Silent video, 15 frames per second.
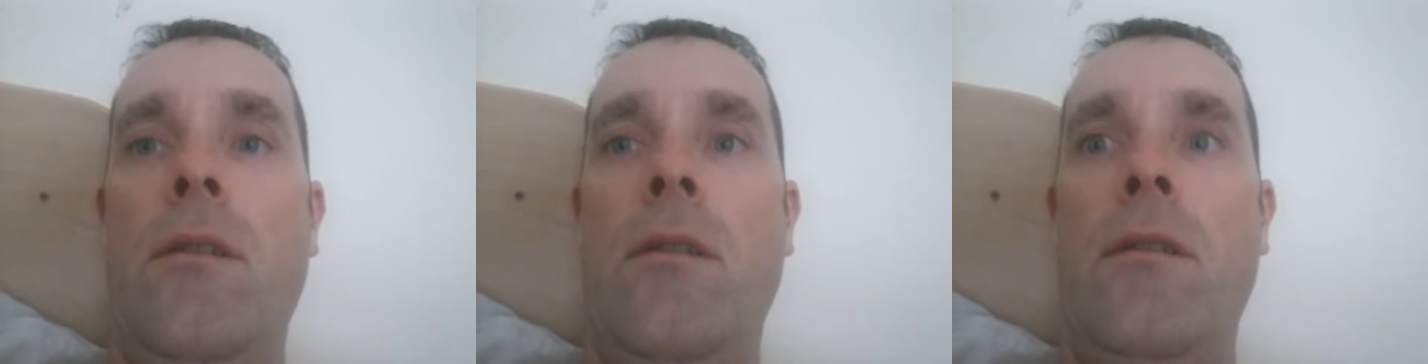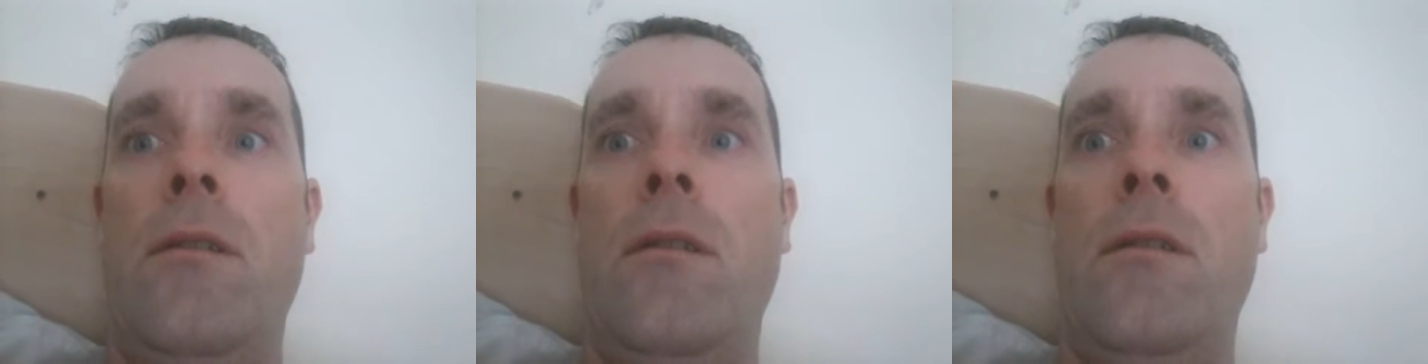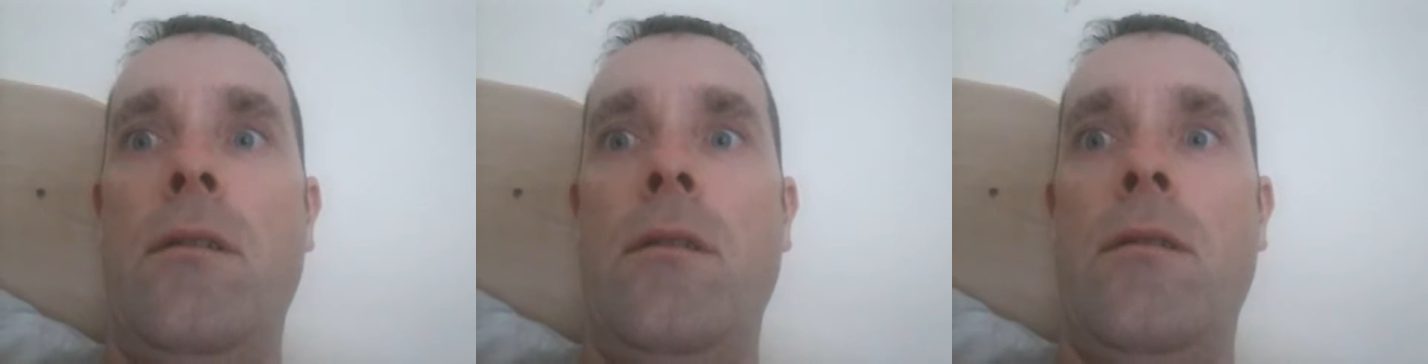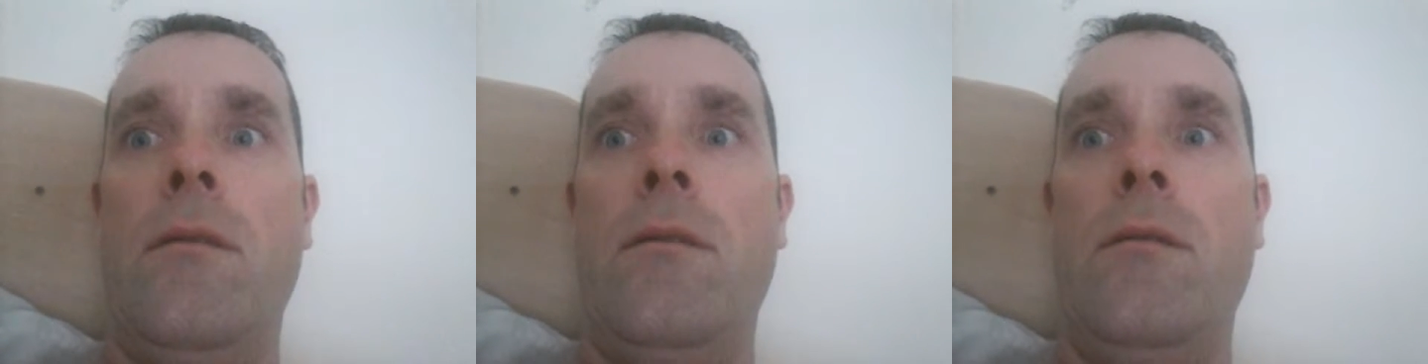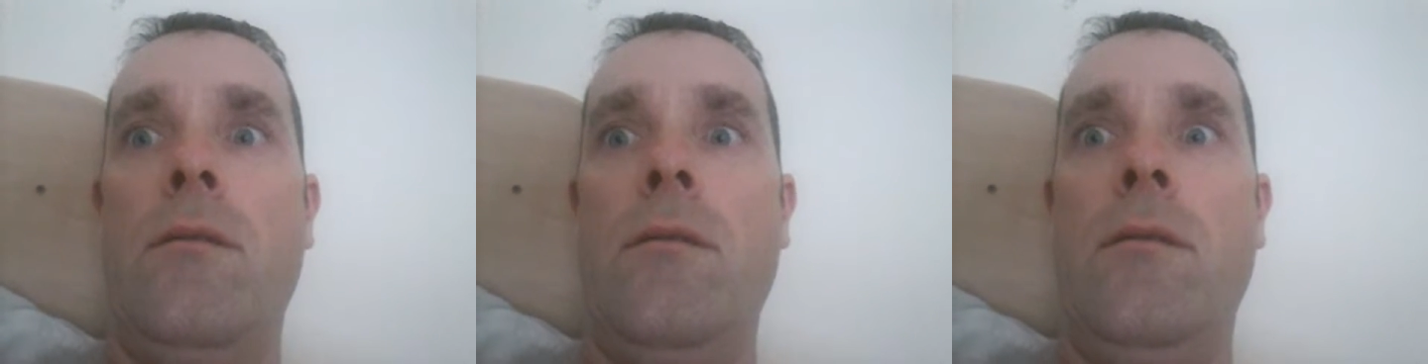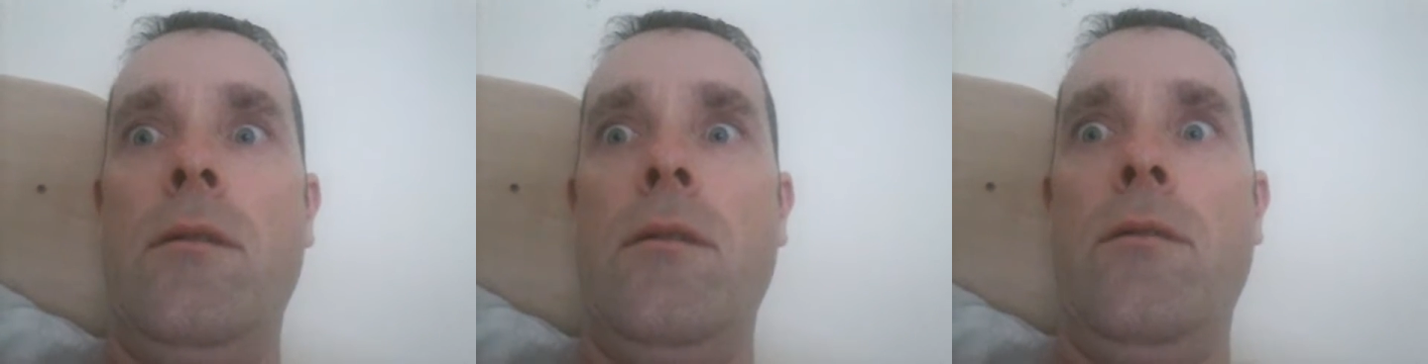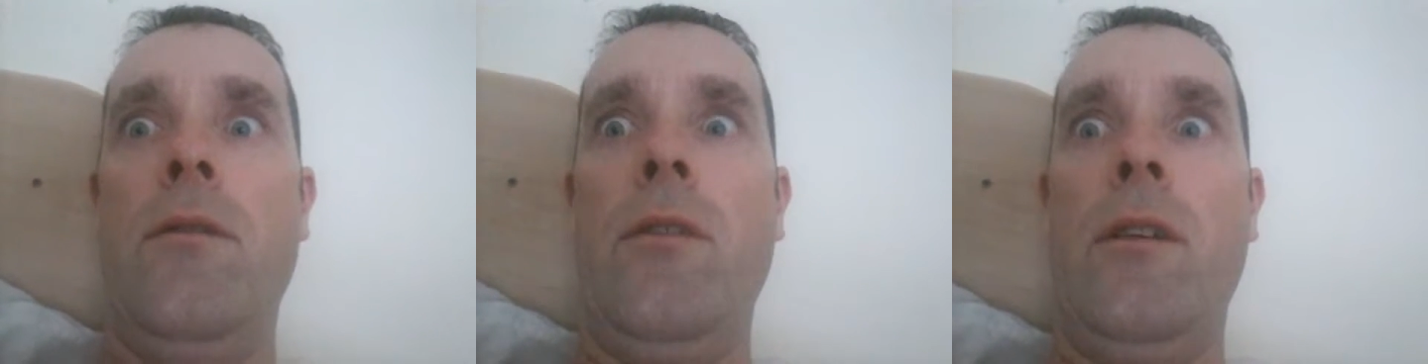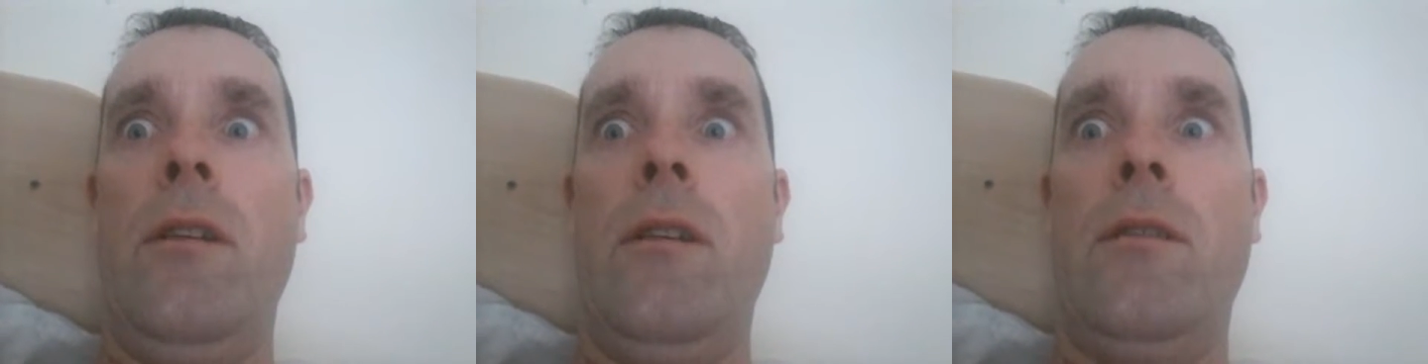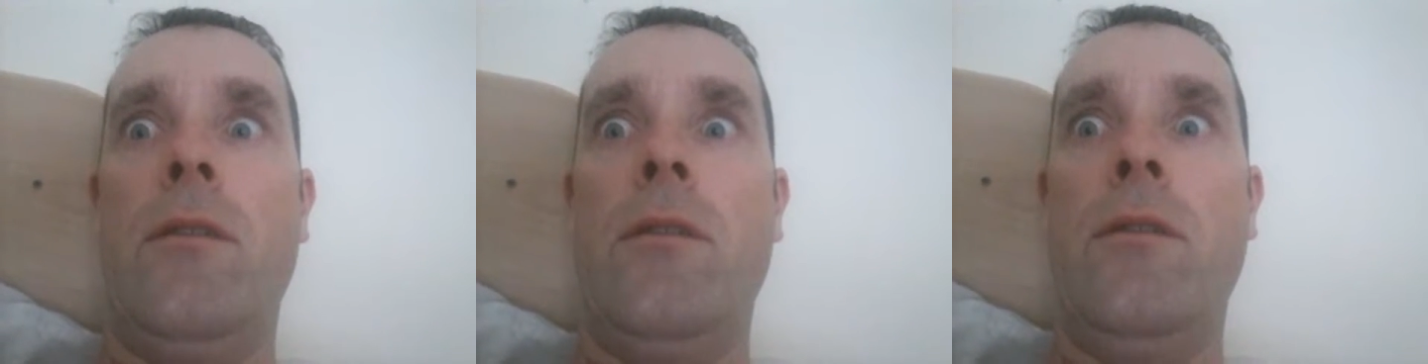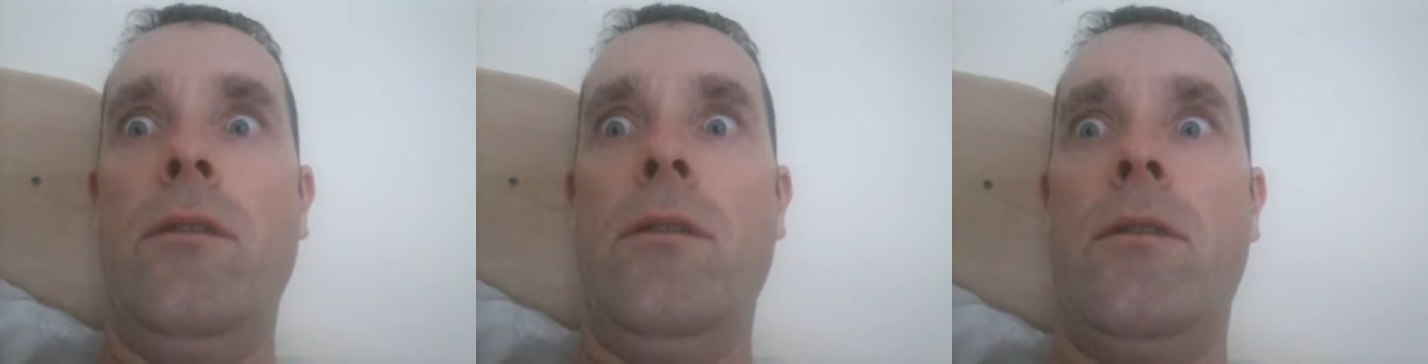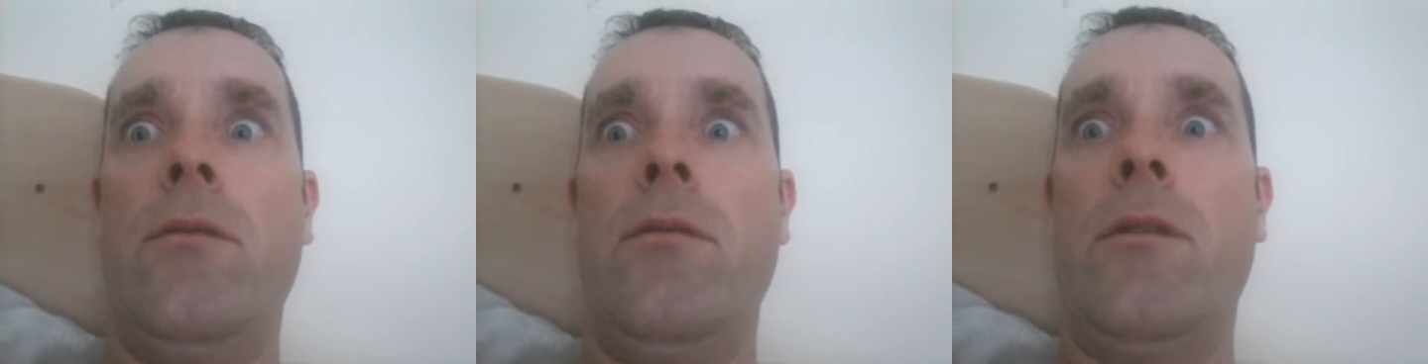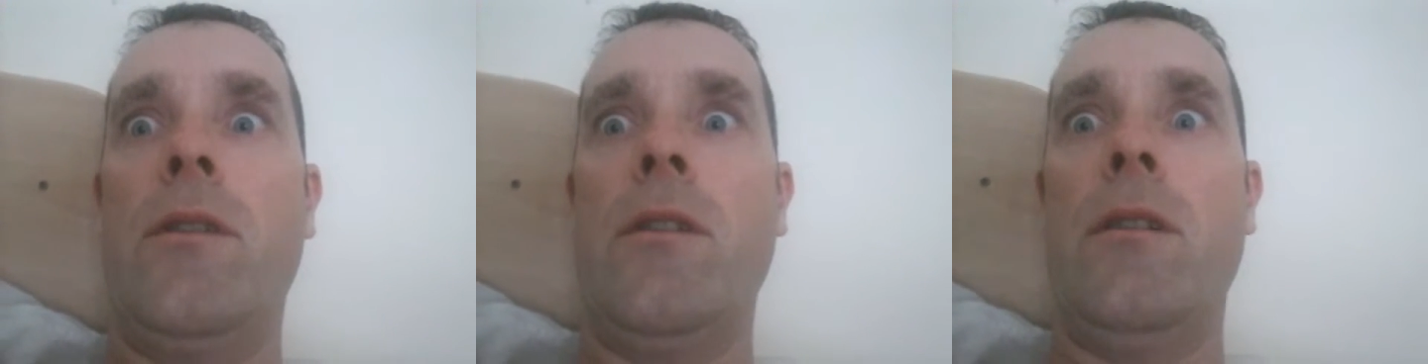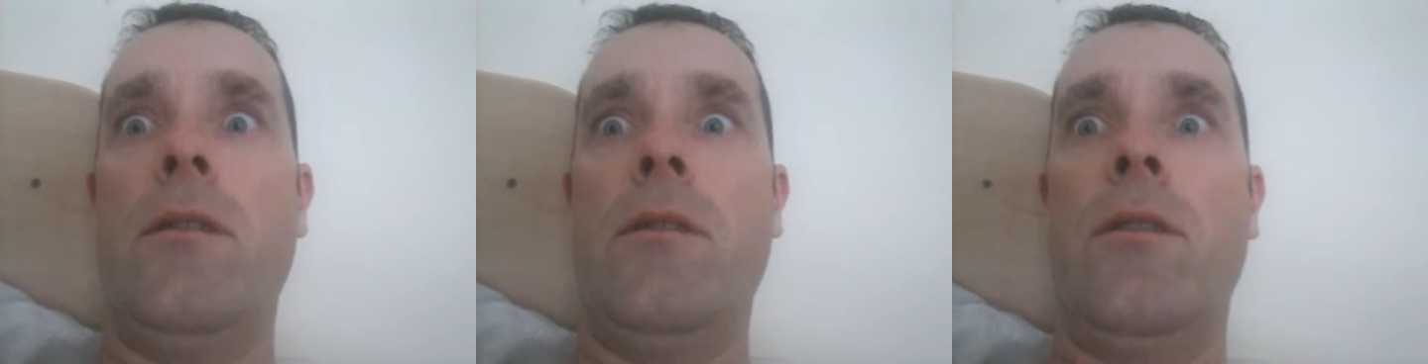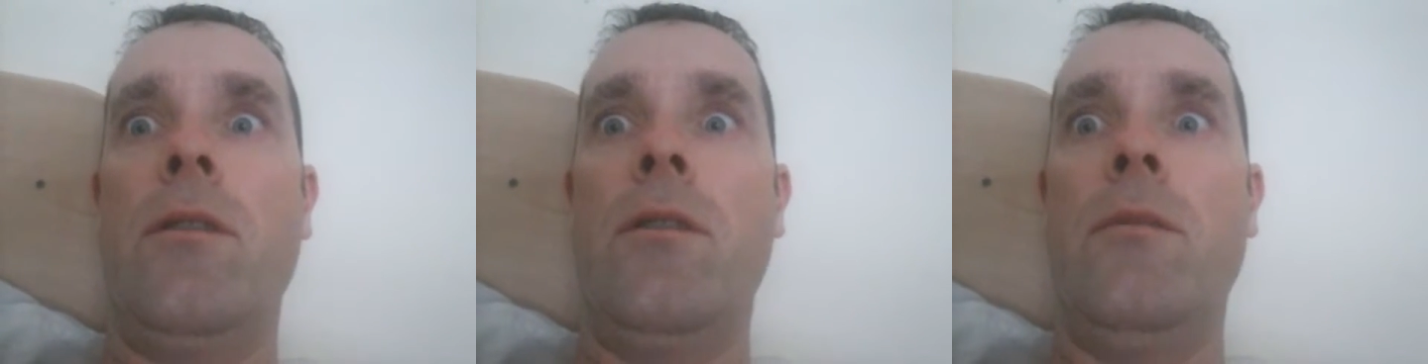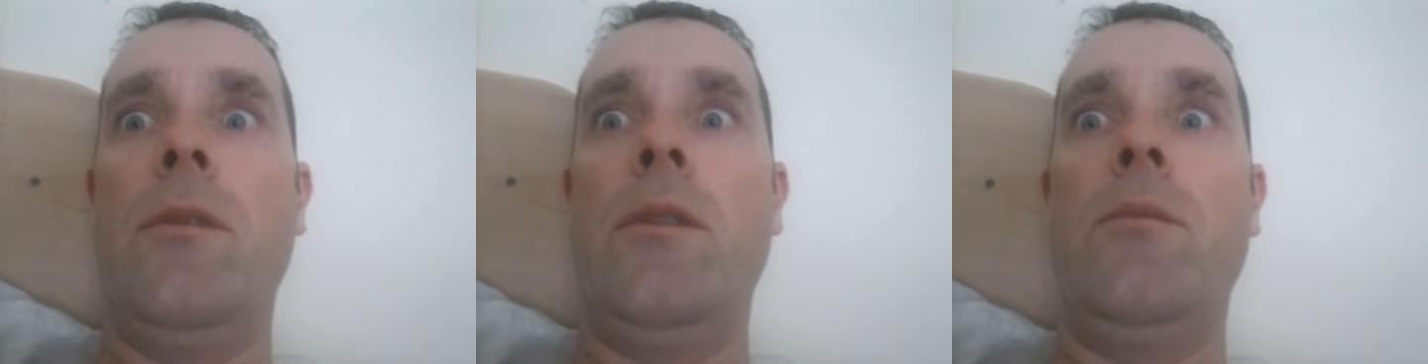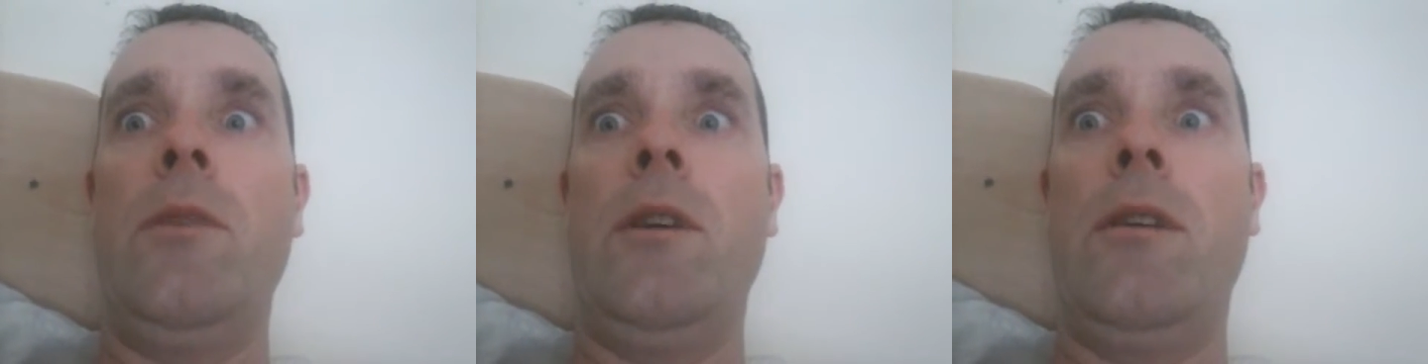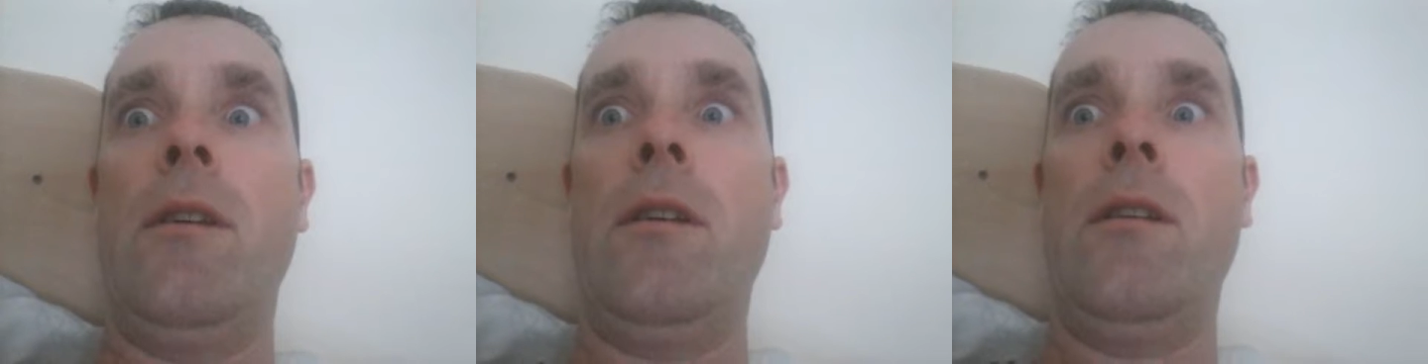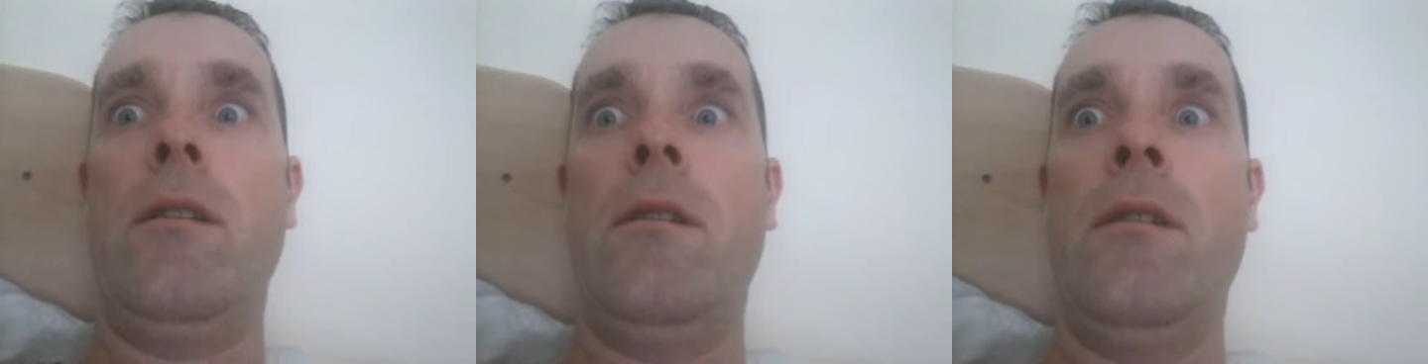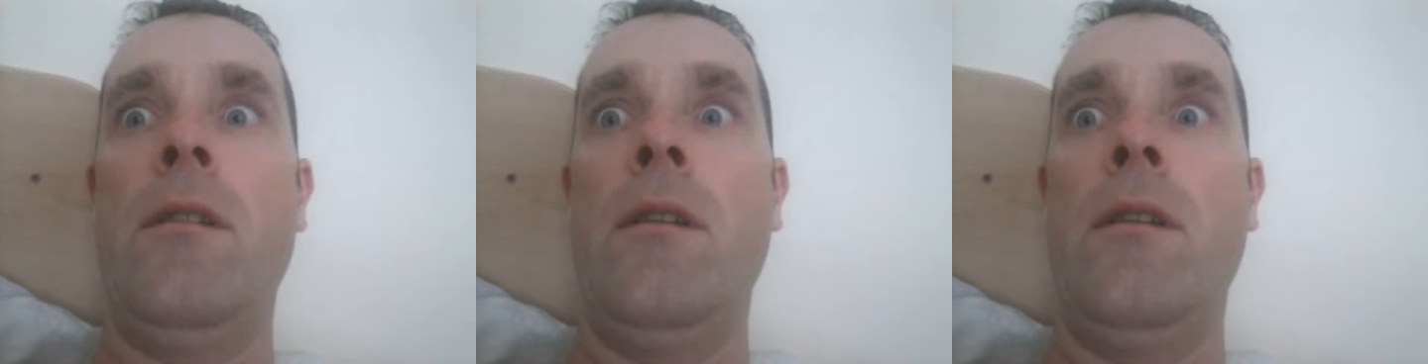The violent thoughts were starting to come on me again